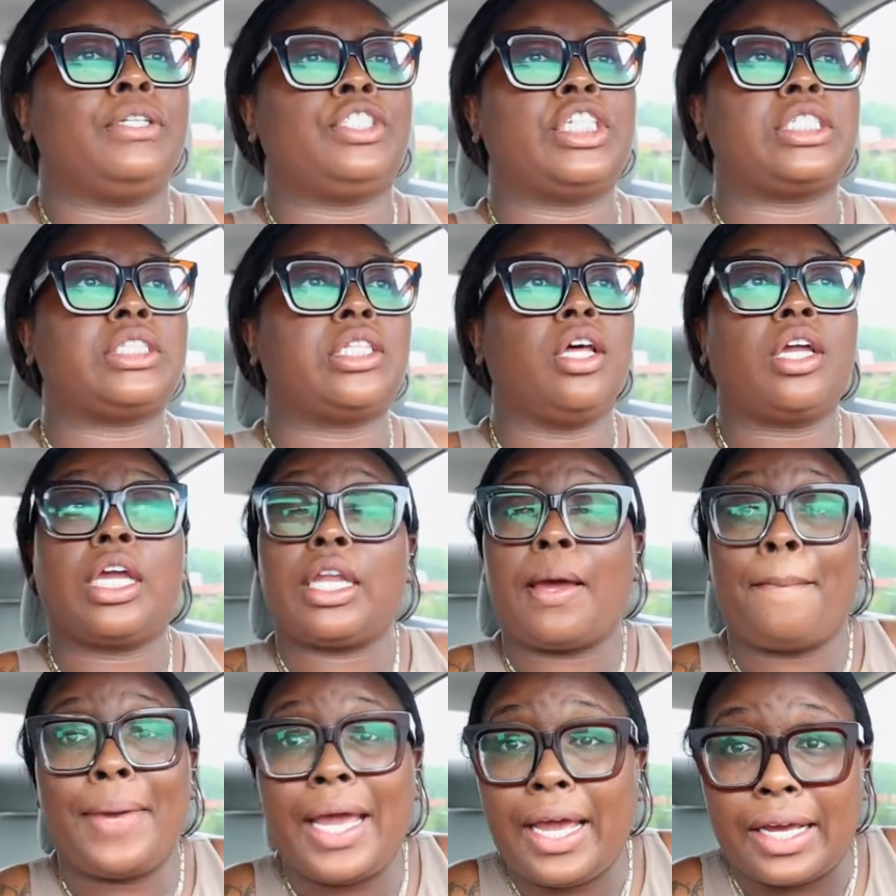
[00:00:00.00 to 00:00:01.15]
just looking a
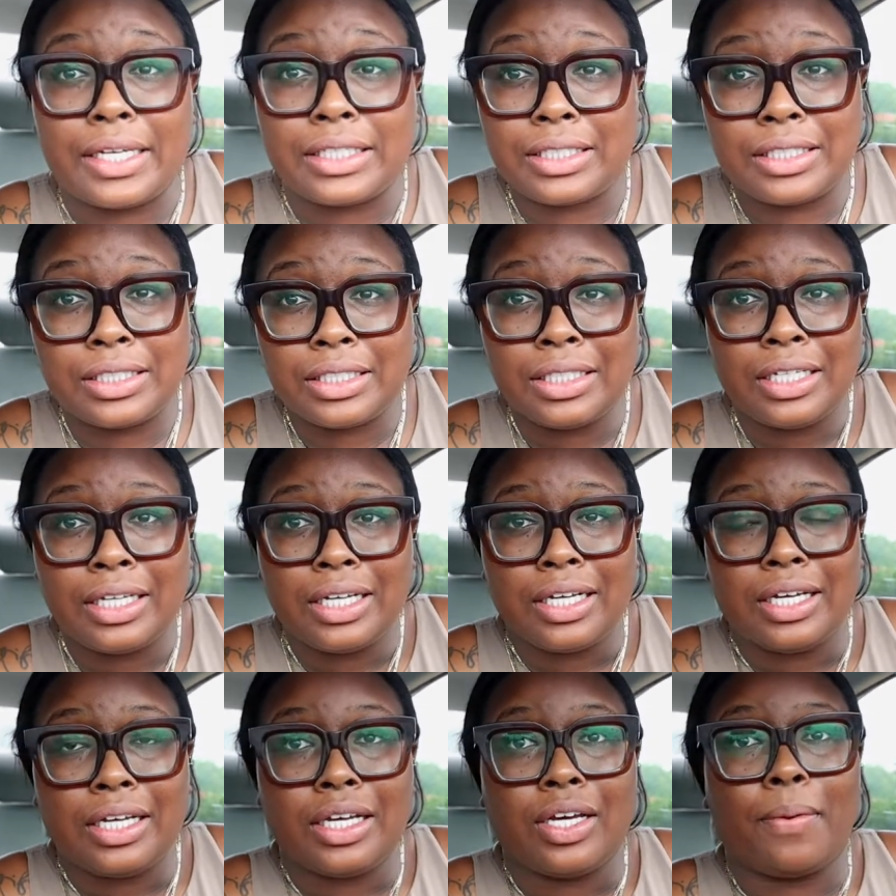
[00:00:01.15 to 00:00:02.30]
mess
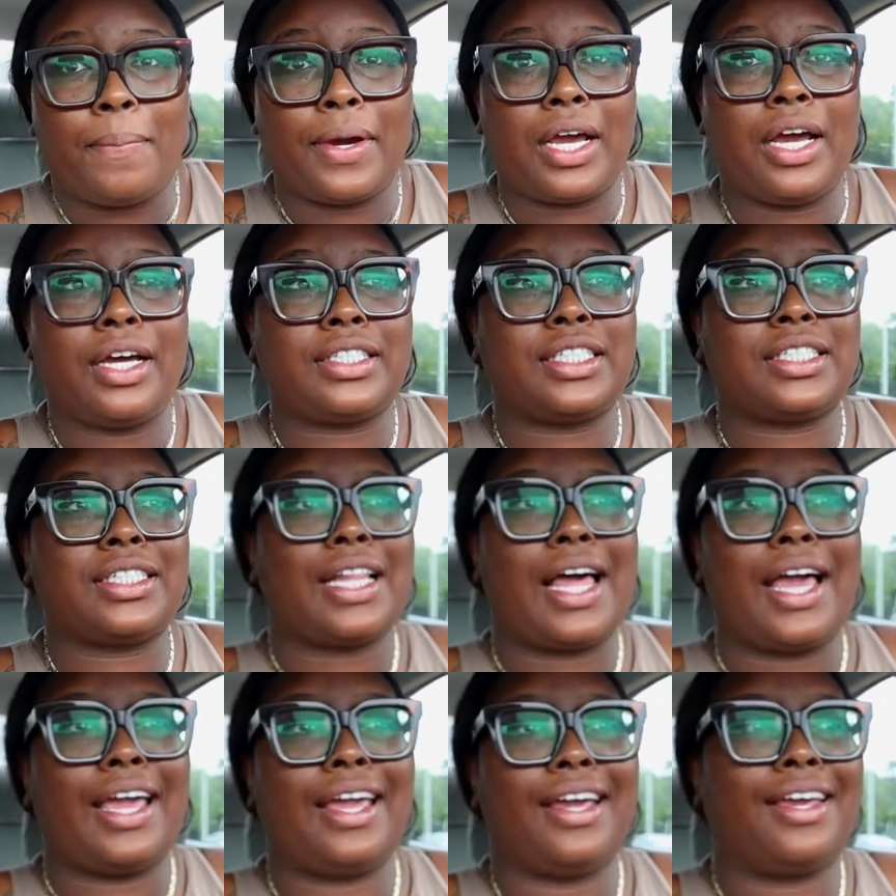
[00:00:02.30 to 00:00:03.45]
because it's
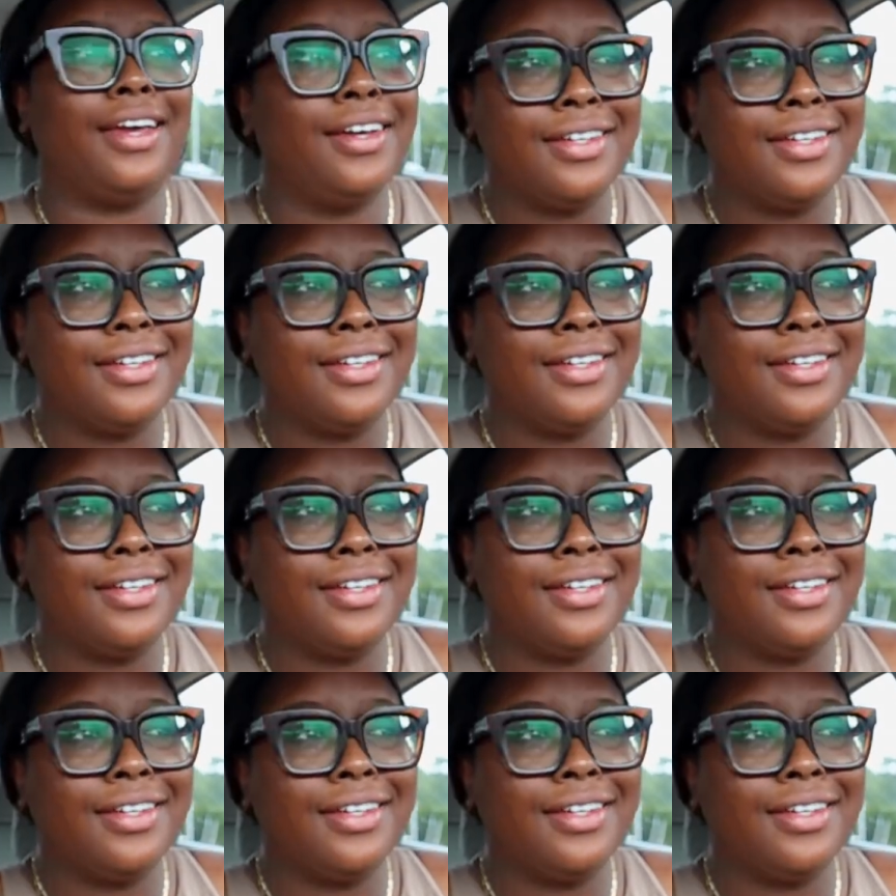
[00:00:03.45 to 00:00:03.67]
like